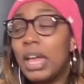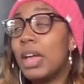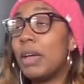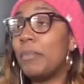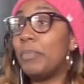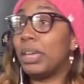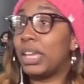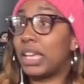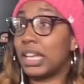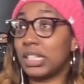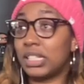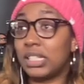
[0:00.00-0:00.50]

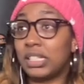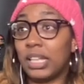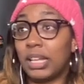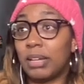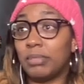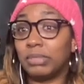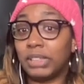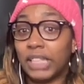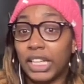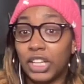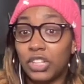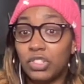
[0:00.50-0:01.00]
Because
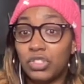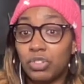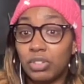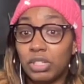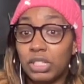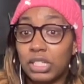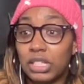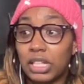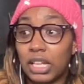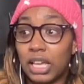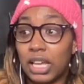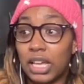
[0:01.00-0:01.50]
Sam Landry
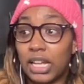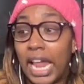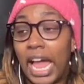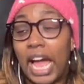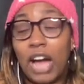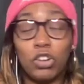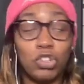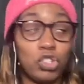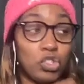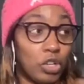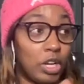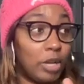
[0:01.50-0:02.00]
said,
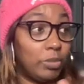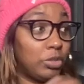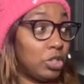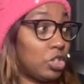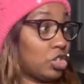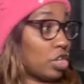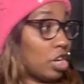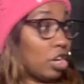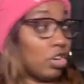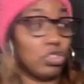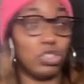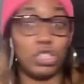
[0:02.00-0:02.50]
I'll drop the
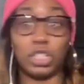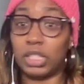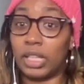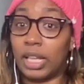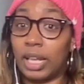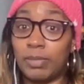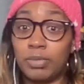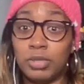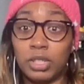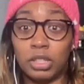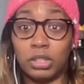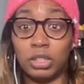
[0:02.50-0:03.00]
charges,
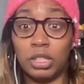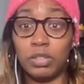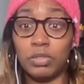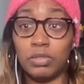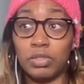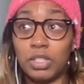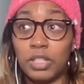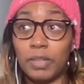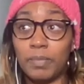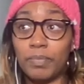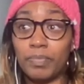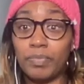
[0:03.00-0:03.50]

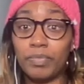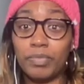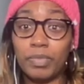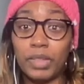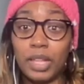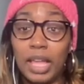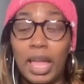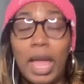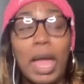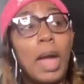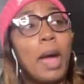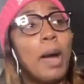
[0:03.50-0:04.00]
absolute.
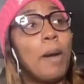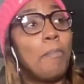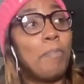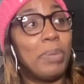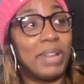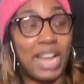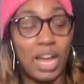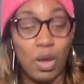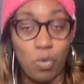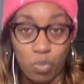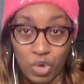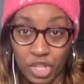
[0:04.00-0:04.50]
But
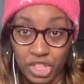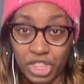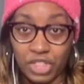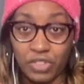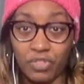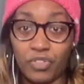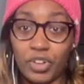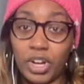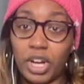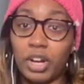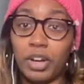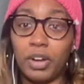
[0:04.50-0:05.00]
I want the
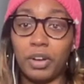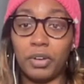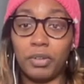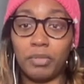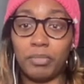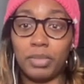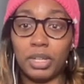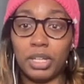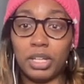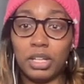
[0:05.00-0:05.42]
farm.